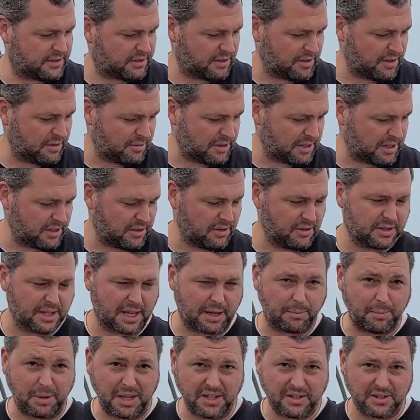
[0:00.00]
So you don't want to use
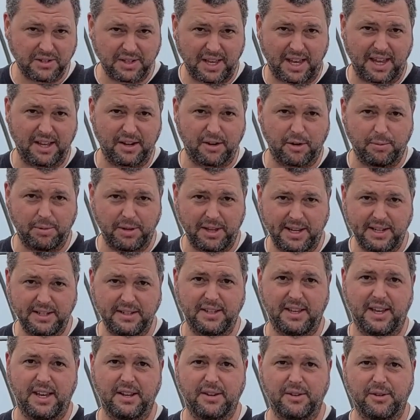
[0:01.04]
like beach sand or play
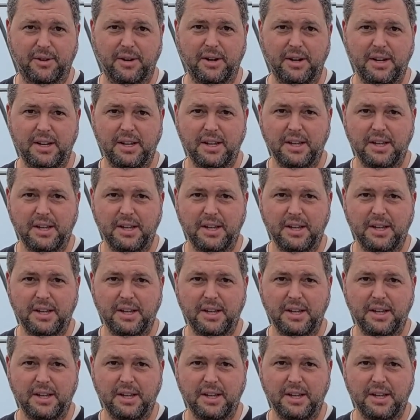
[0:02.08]
sand or